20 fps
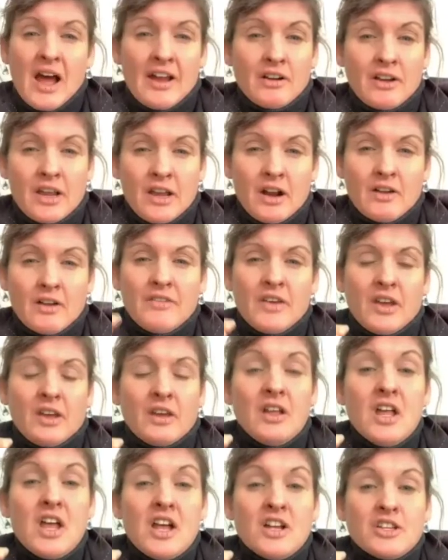ARV.
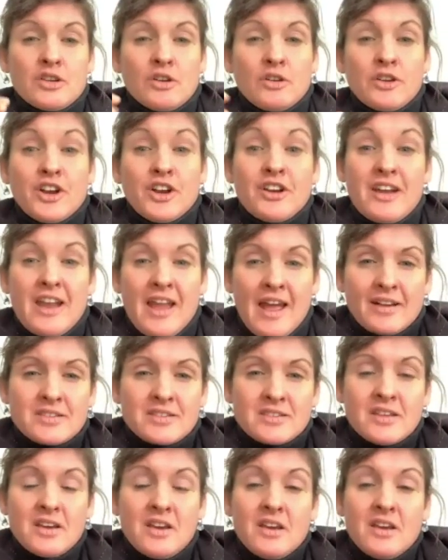So your
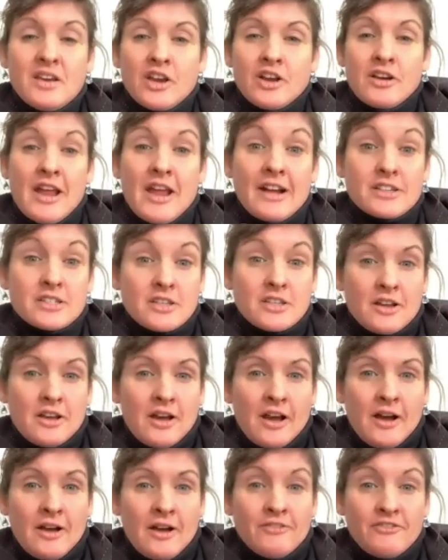next
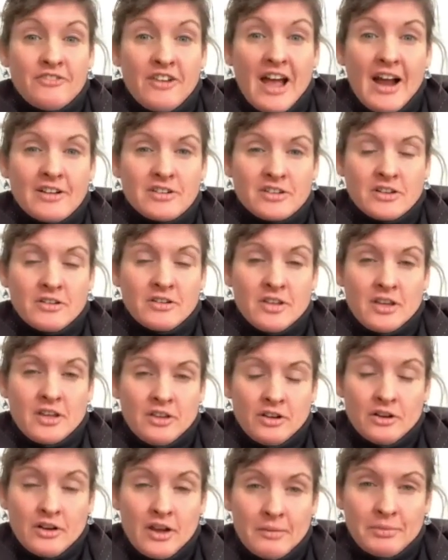factor that
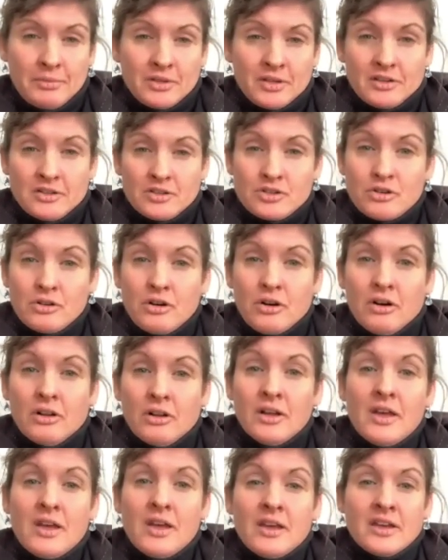you're able to control
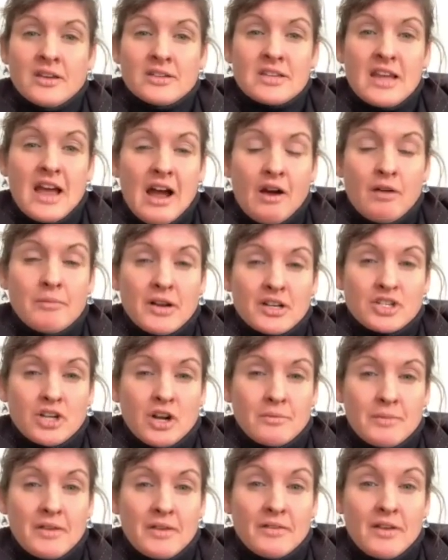is, how much are
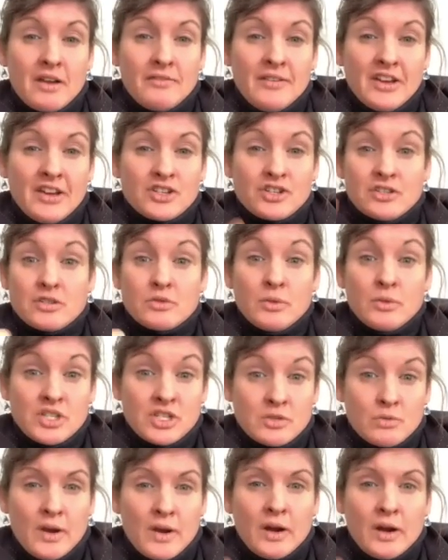my renovations, which is
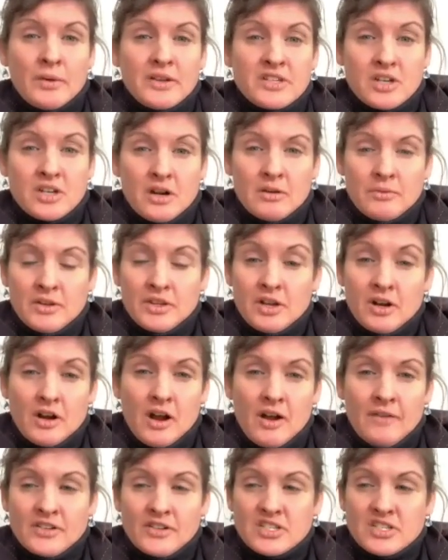where we started with our
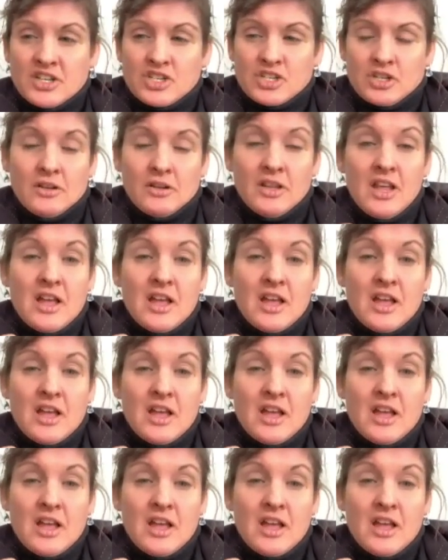conversation.